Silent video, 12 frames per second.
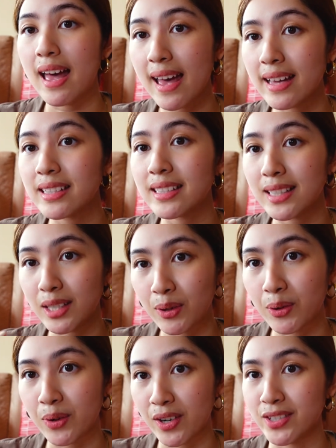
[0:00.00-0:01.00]
and
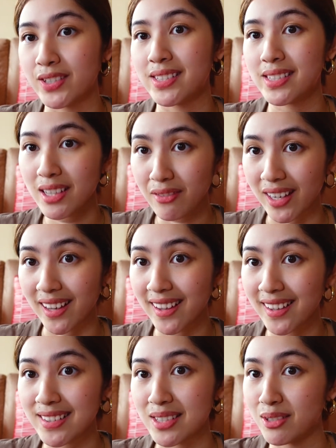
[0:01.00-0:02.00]
eco-conscious living.
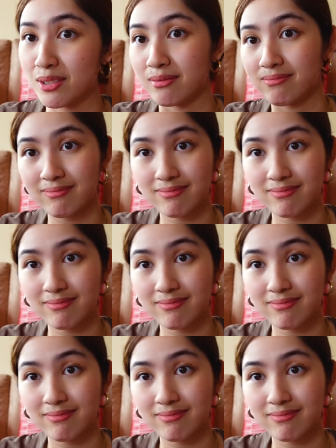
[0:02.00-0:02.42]
So